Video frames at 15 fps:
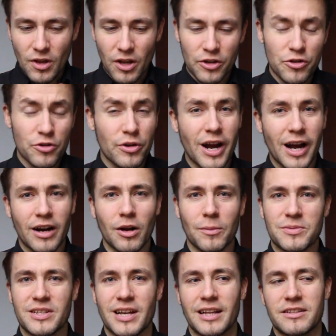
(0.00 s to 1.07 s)
Jurgen
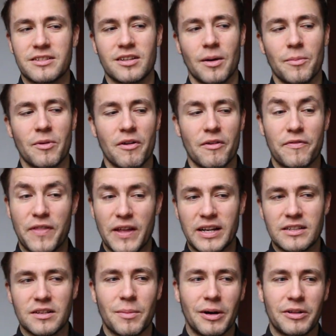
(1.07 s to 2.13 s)
Klopp said some
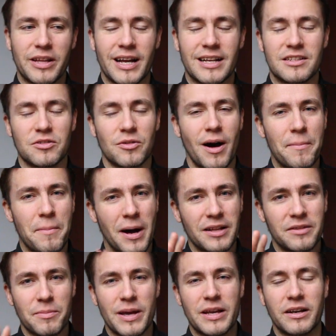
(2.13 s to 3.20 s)
things about that, so I
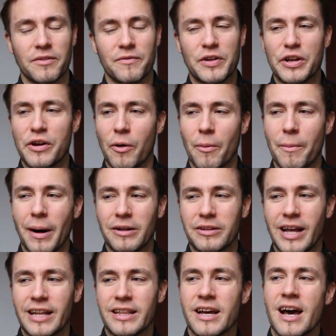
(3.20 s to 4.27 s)
might make a video about
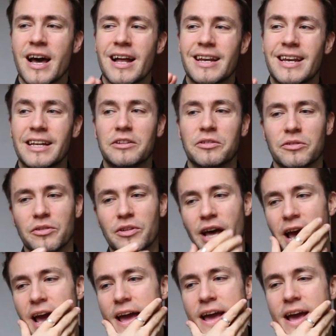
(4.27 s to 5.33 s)
that later
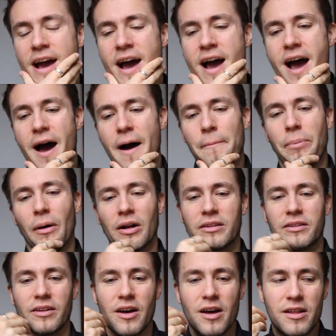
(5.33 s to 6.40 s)
today. But
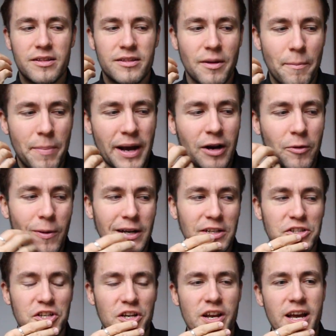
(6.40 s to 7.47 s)
the big
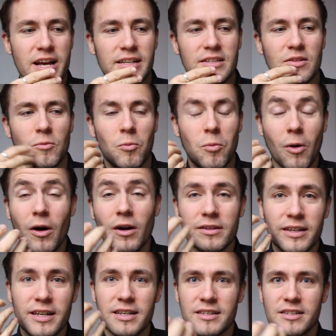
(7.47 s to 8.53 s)
question is,
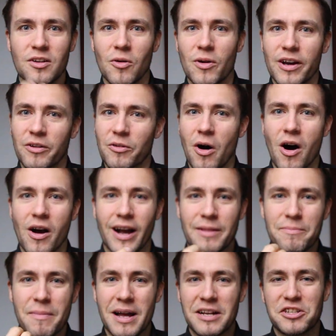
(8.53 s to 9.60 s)
what is going wrong at
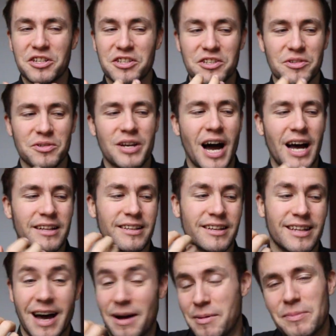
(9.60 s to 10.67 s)
Manchester
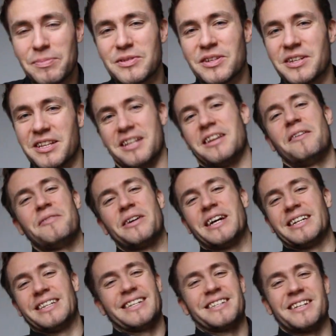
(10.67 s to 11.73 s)
United? I'm absolutely loving
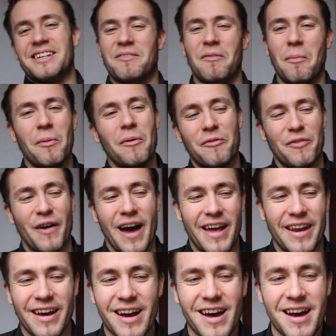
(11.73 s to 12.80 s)
it as a Liverpool fan,